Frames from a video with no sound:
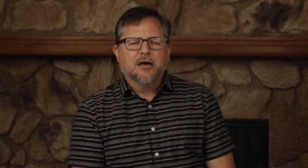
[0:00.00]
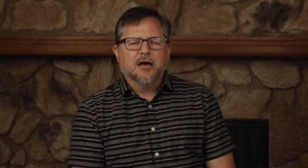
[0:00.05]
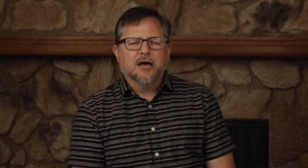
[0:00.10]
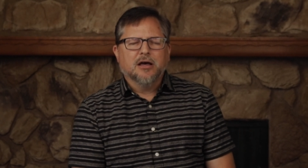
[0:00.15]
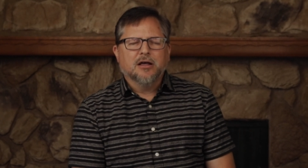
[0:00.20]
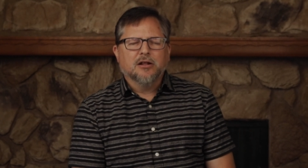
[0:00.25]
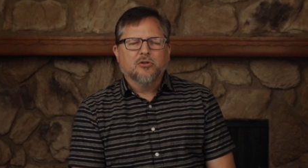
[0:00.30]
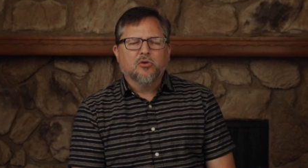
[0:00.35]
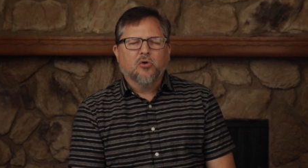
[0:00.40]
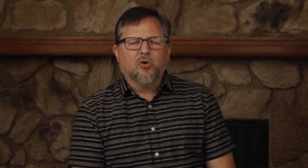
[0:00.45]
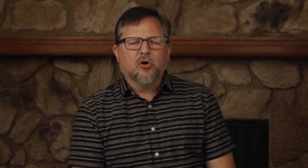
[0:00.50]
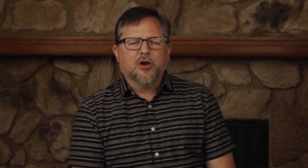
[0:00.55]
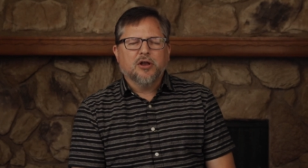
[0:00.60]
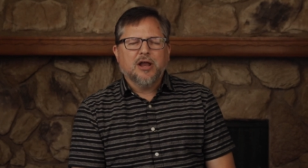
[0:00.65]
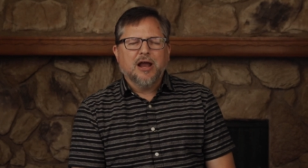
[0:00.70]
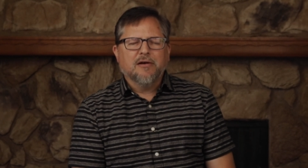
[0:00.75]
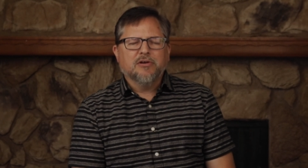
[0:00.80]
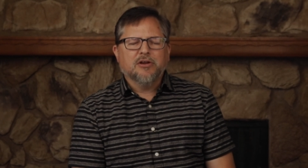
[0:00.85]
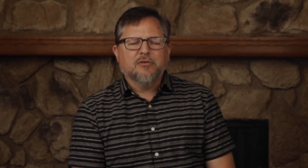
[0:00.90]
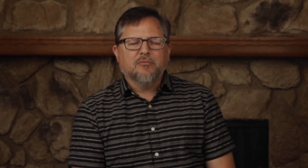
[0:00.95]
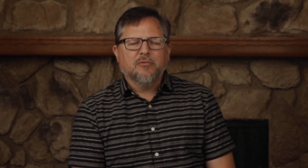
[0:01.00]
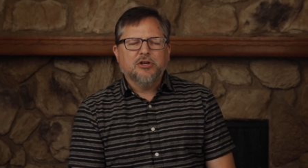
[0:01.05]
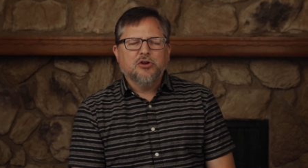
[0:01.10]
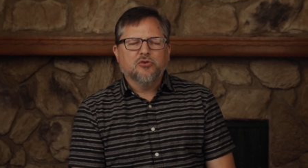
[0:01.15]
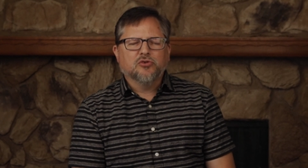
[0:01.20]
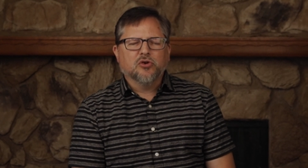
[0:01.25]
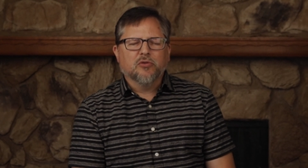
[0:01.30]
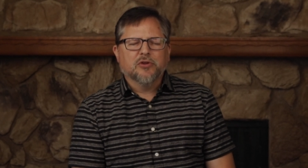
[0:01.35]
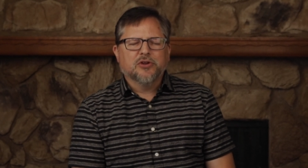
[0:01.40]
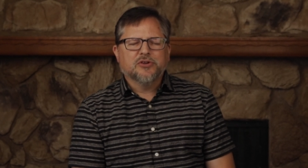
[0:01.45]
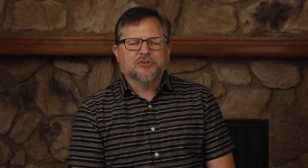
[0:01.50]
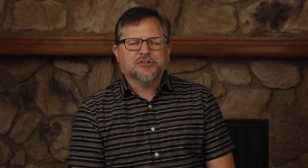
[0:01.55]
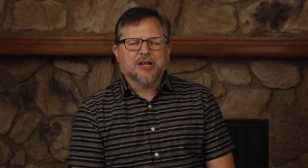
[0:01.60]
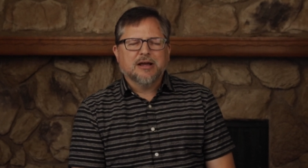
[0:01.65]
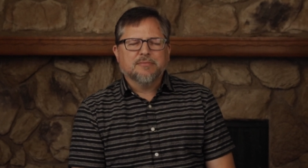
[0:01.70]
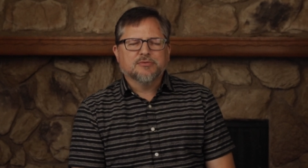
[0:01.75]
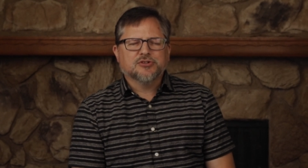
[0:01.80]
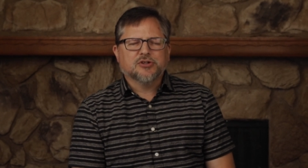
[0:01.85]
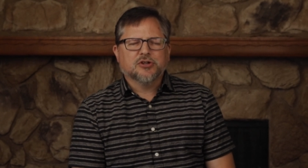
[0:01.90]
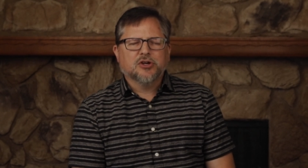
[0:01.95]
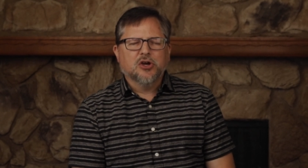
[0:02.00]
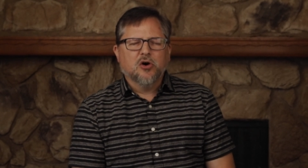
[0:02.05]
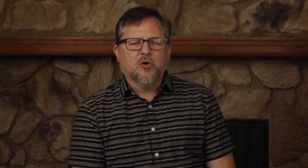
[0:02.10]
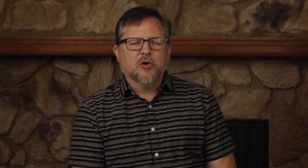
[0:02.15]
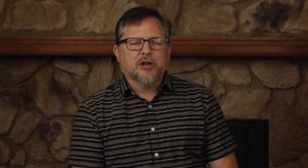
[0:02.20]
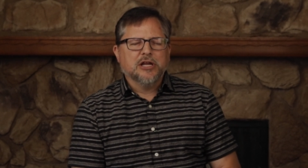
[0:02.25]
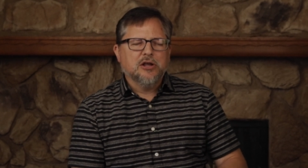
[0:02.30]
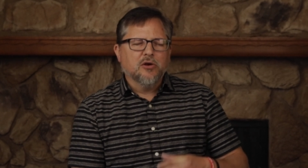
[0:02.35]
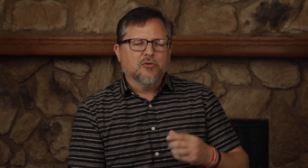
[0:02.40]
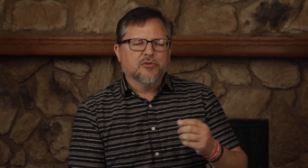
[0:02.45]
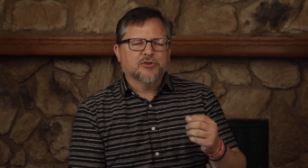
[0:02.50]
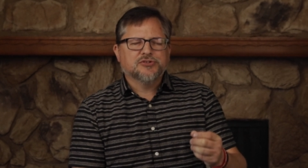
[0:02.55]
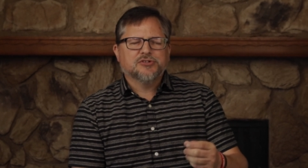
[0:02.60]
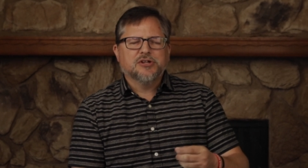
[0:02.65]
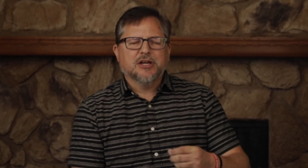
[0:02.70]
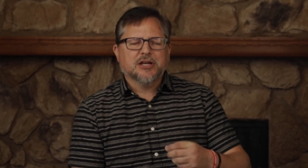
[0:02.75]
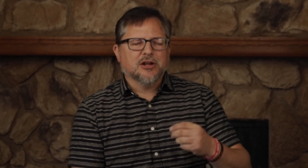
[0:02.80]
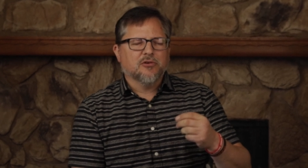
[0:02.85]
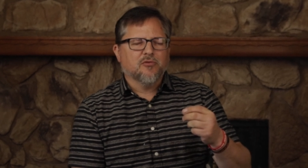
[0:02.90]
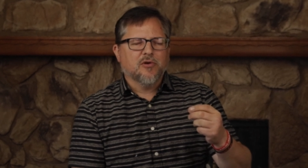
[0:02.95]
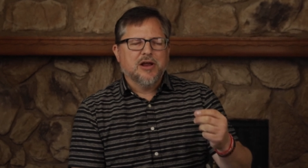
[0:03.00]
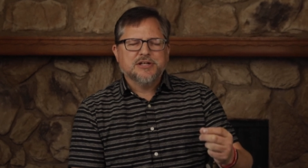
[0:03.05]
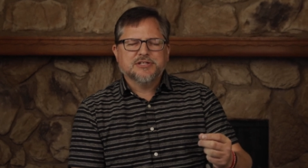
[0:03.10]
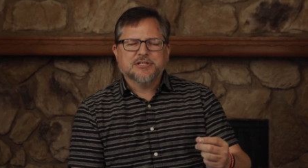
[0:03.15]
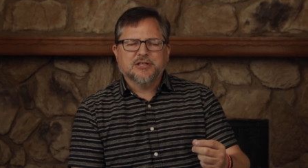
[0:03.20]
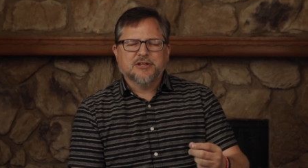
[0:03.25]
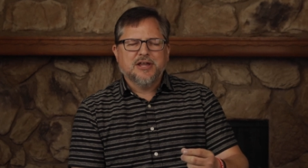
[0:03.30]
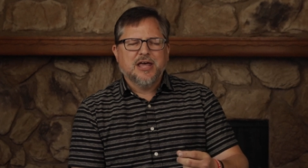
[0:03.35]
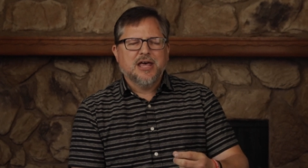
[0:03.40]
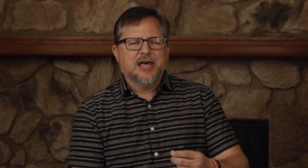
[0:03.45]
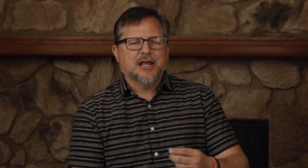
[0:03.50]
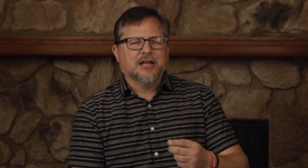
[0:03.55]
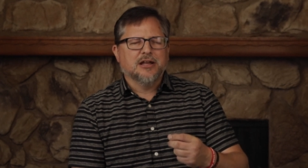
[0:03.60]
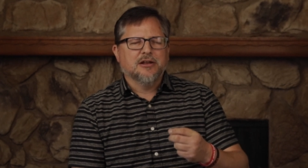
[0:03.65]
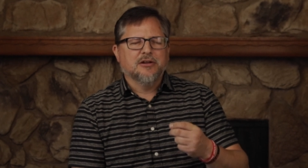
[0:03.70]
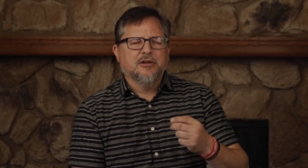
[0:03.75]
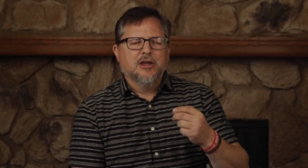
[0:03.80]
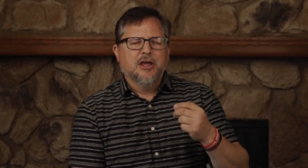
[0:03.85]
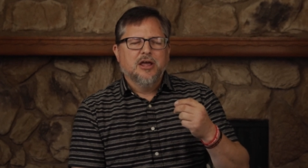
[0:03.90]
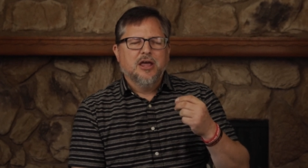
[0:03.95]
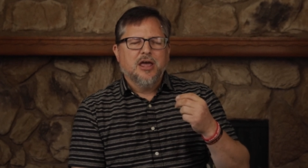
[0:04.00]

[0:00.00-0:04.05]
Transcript: Uh, Lord, every, when you told the disciples to go and heal the sick and raise the dead and,